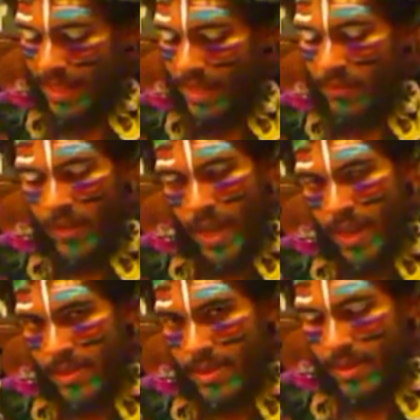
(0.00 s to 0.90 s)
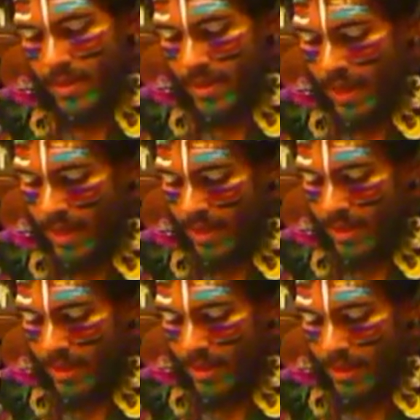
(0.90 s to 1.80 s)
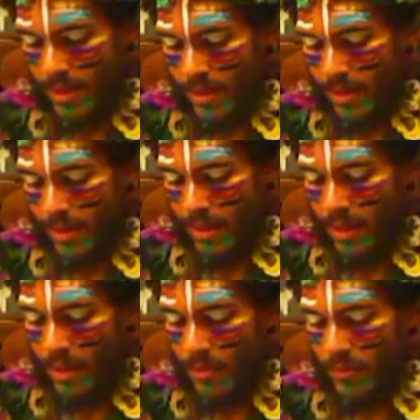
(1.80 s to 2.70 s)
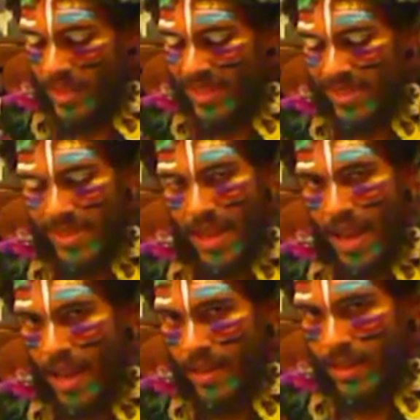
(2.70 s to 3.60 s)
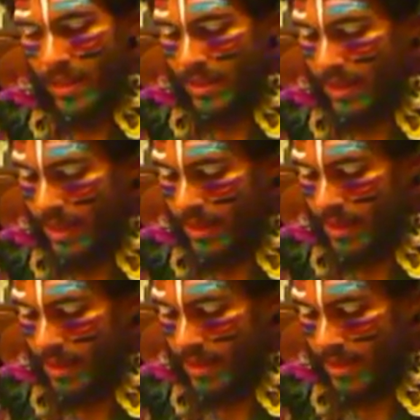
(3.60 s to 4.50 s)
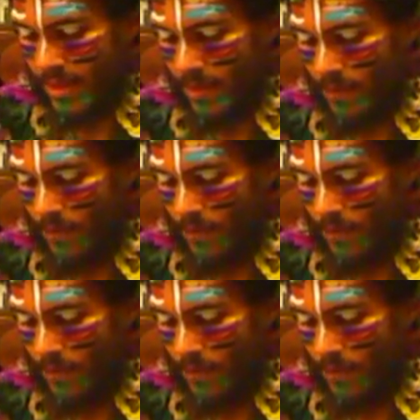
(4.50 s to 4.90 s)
an advanced state of inside uncleanliness,